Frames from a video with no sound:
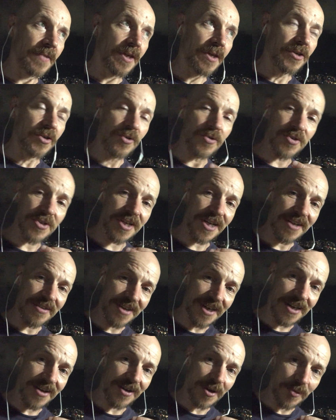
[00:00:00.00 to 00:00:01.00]
usually
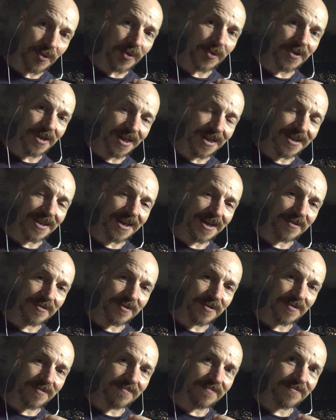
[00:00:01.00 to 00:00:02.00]
then I will get that
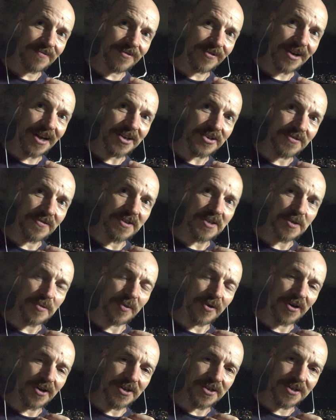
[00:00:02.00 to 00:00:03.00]
flash of
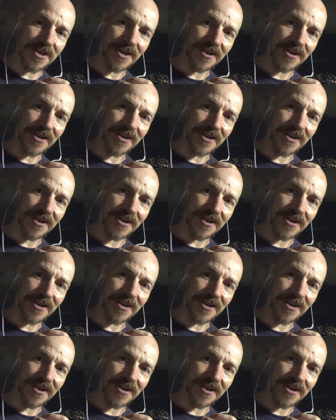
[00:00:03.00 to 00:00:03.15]
inspiration.